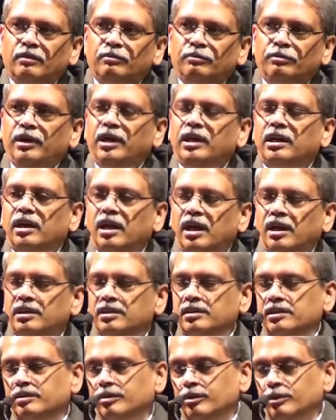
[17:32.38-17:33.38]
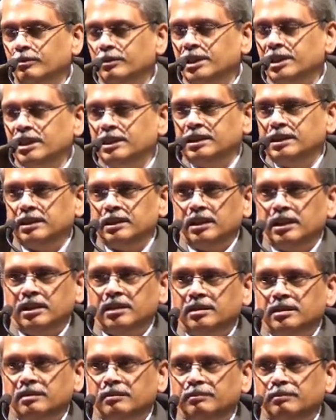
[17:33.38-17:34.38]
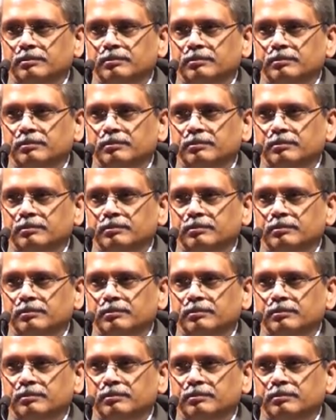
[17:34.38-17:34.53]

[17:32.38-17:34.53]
Free class over the internet.